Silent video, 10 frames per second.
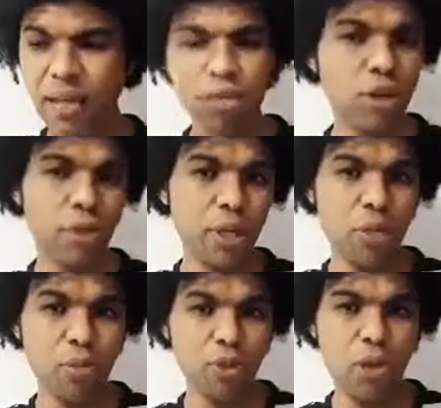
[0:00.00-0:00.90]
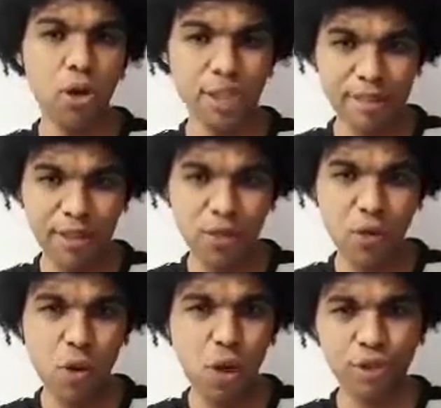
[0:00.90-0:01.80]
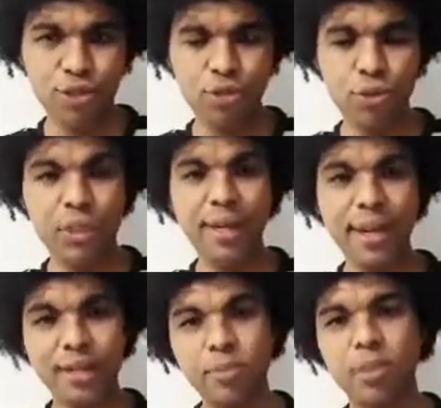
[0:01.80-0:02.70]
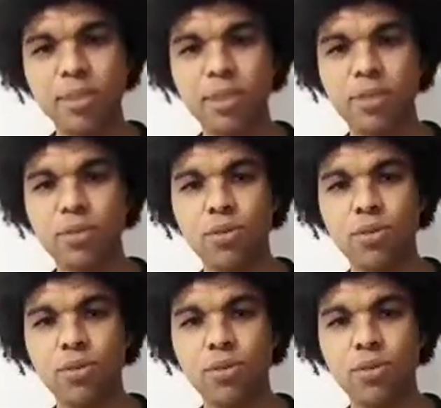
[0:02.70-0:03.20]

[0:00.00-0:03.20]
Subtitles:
you don't want to lose your mark. It might cost you the 90%